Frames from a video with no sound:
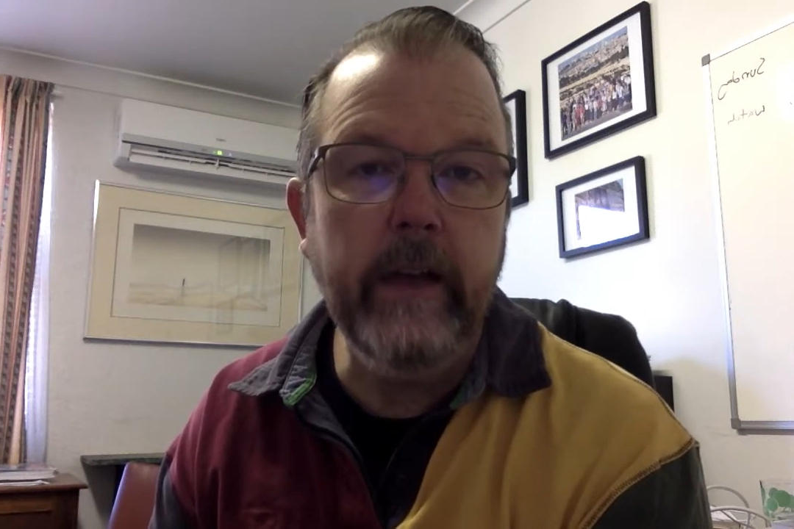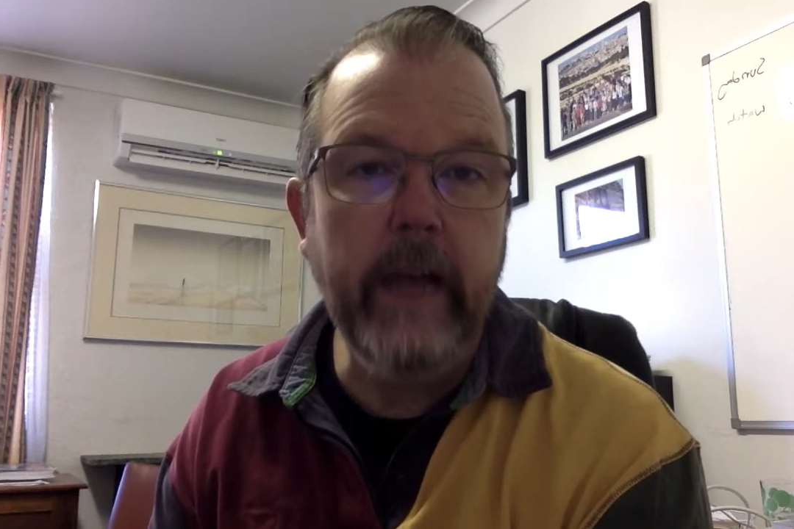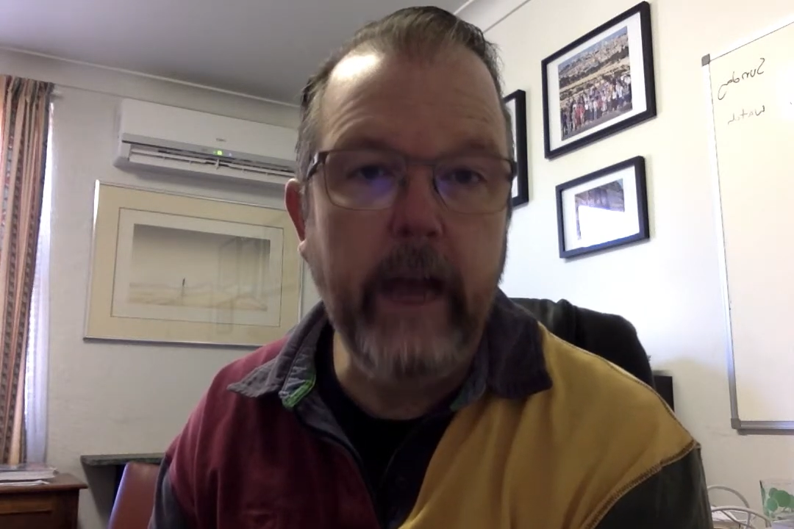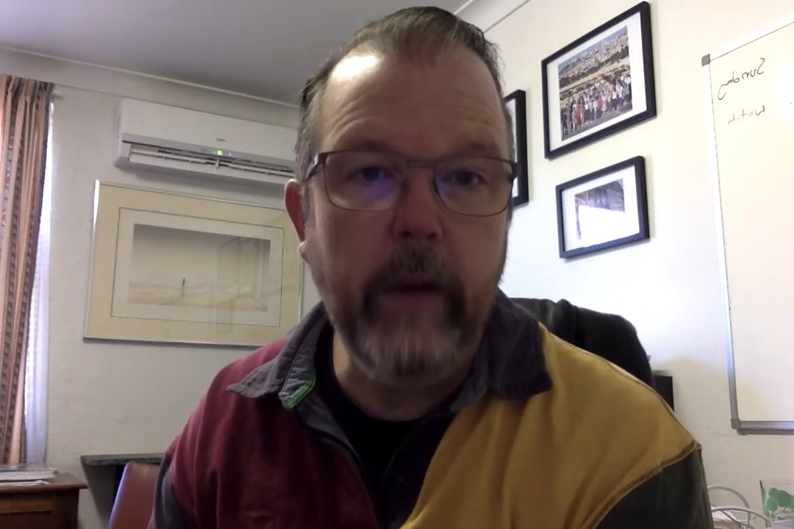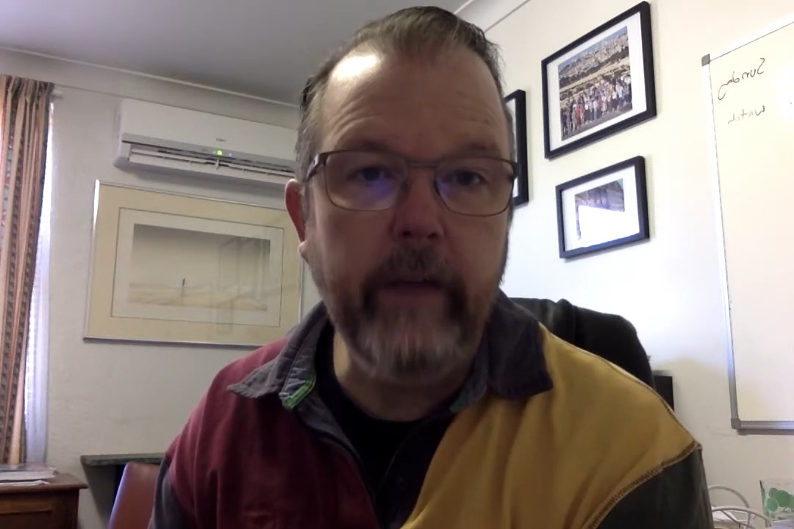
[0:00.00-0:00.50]

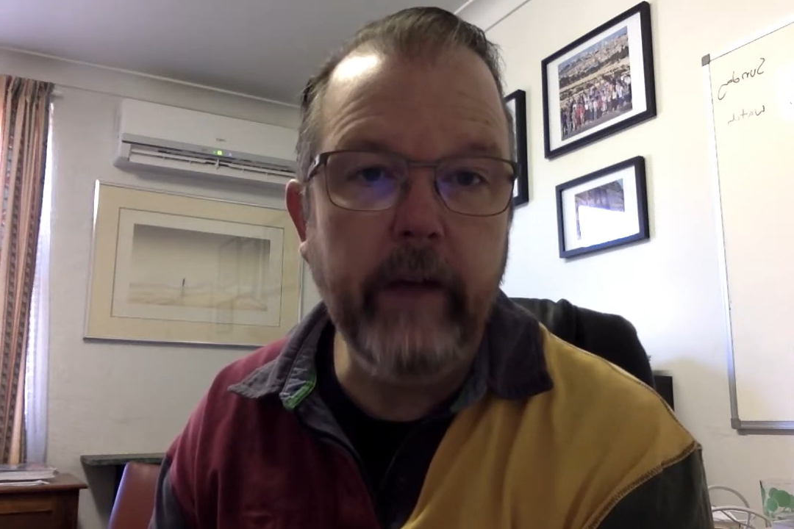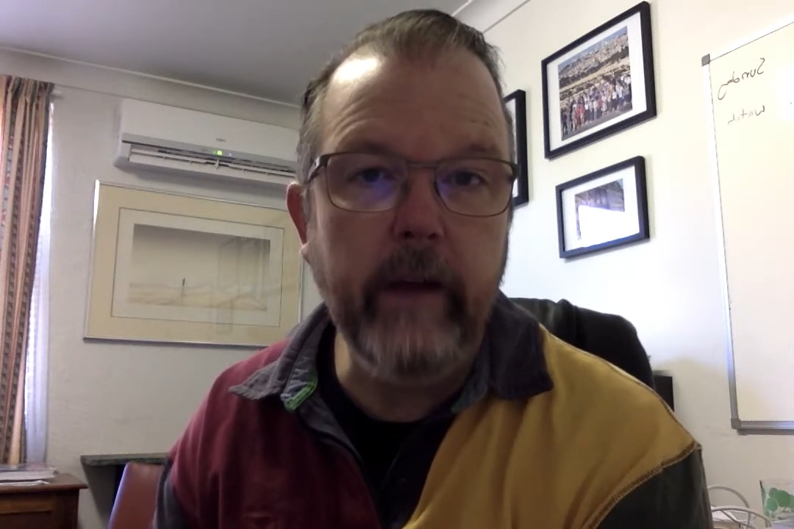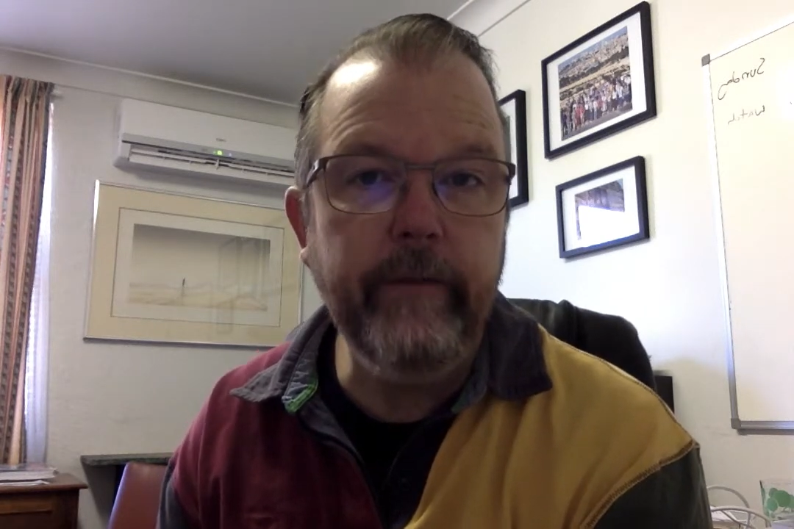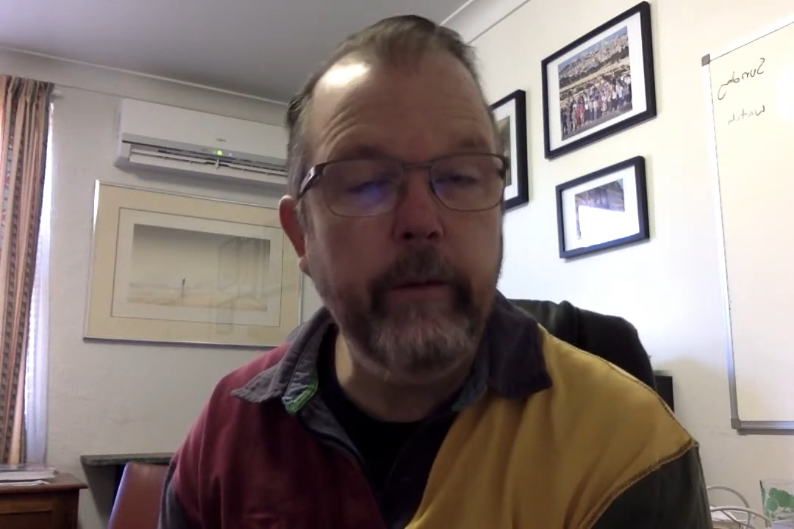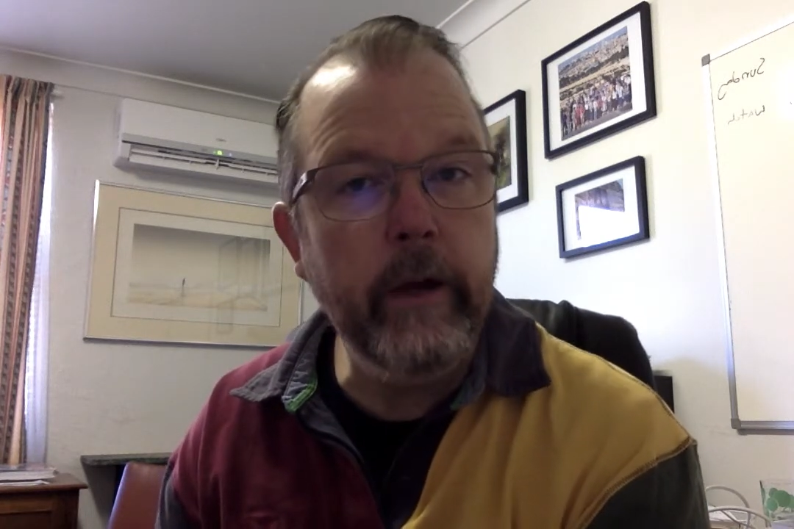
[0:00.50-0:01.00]
However,
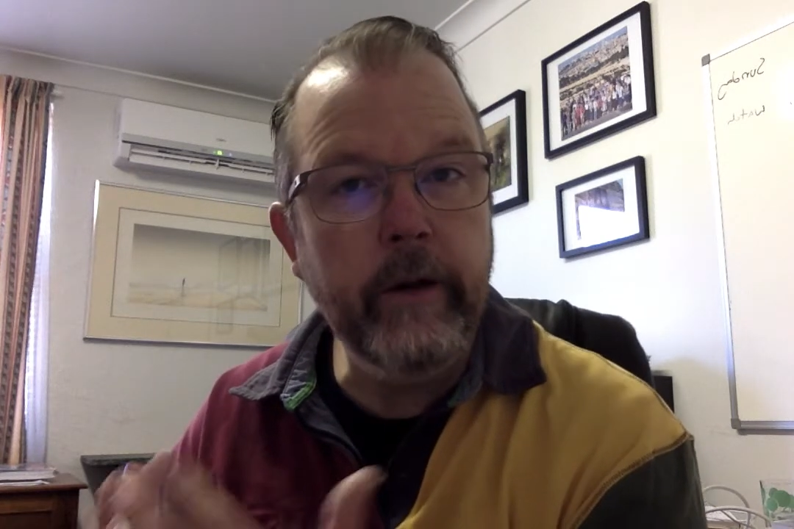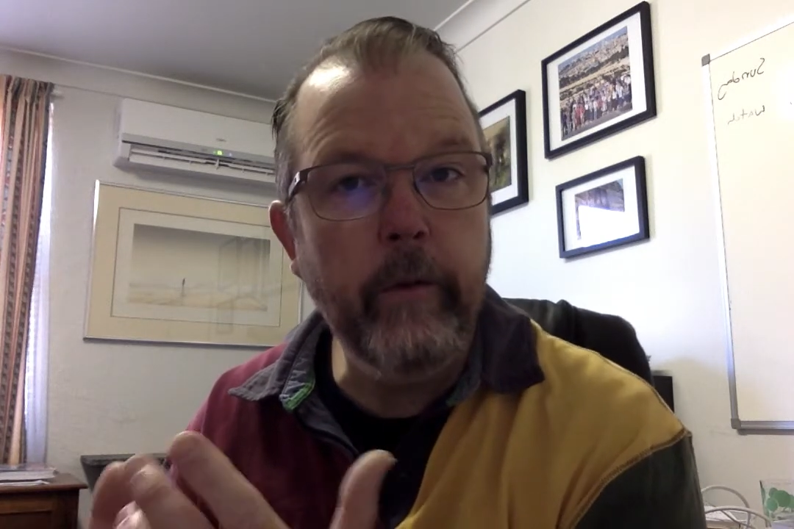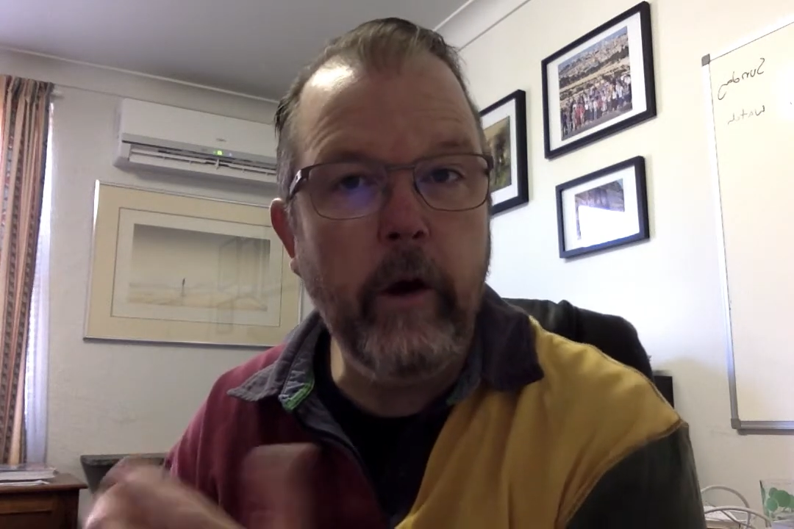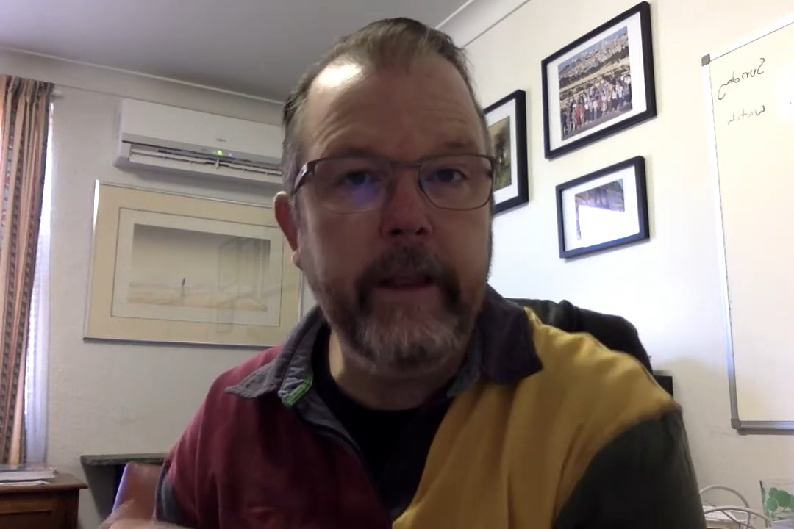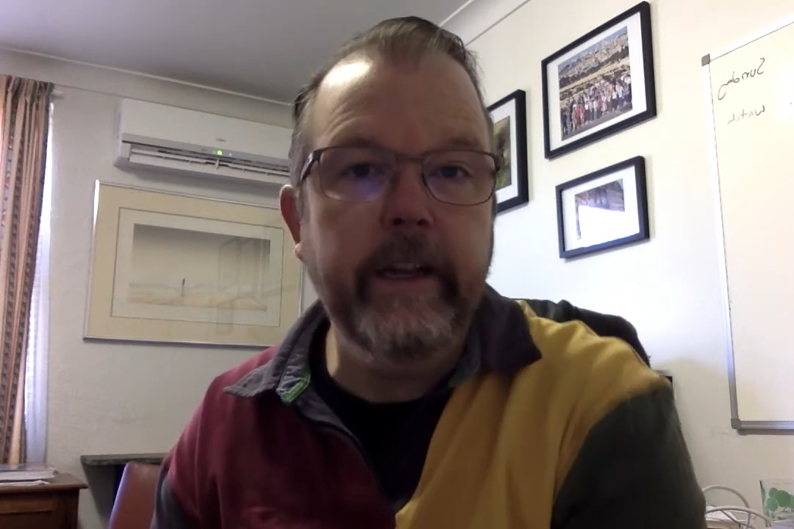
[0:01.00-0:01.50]
if you're wondering
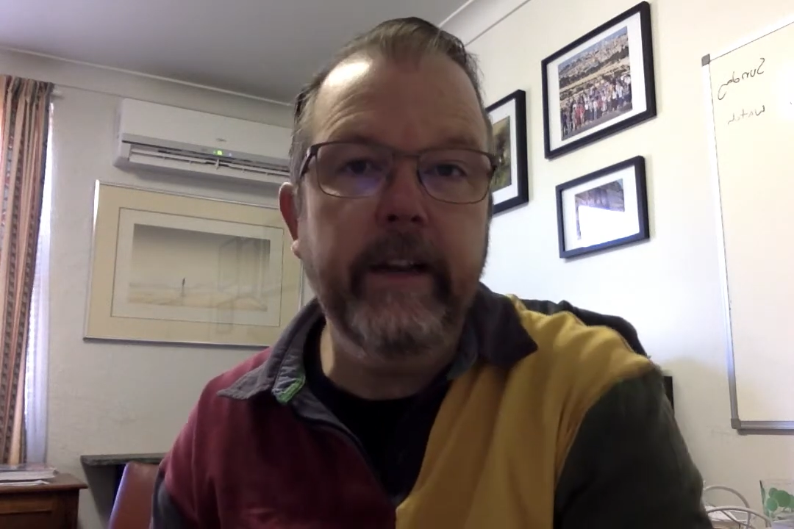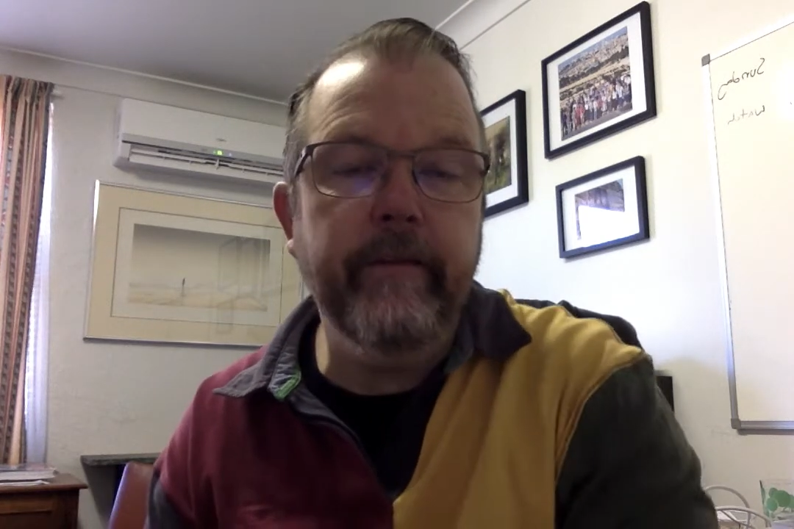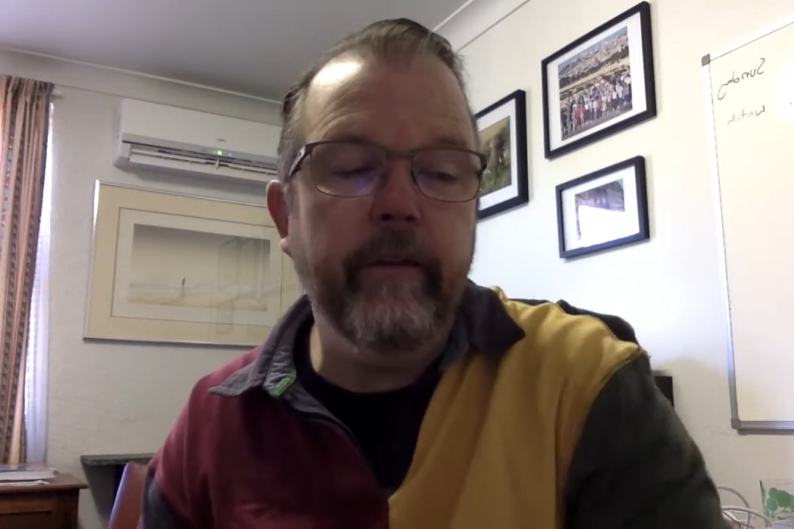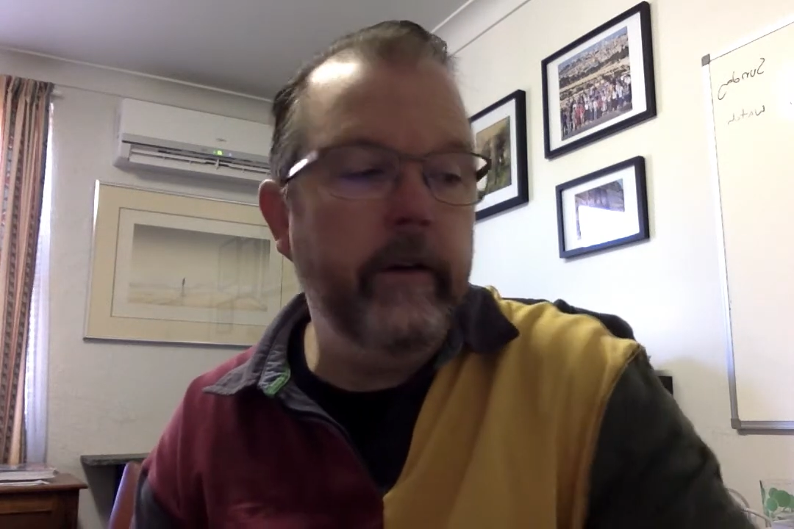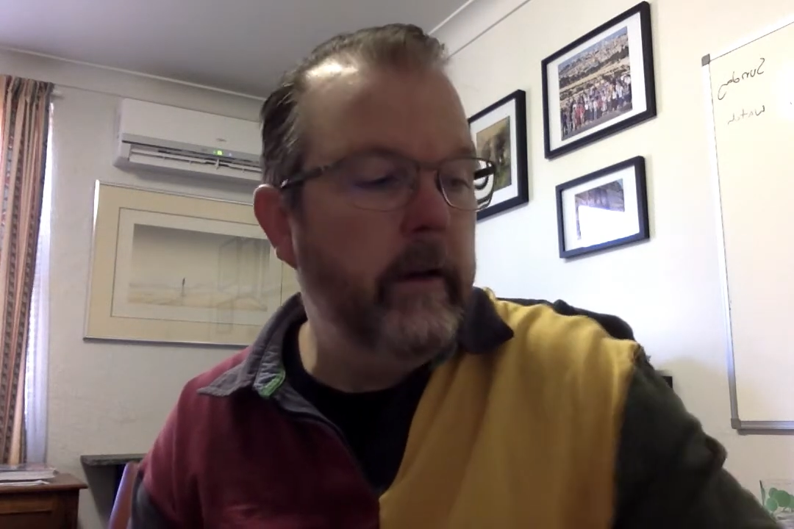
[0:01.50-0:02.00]
why they're
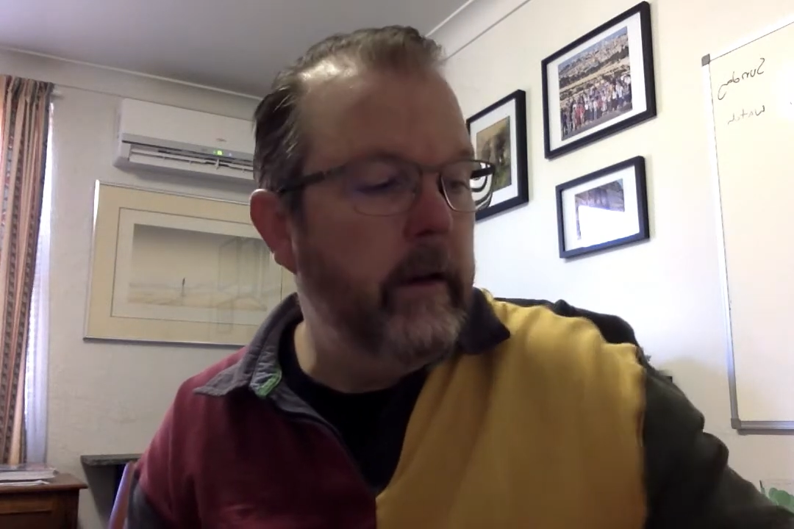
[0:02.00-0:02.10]
different,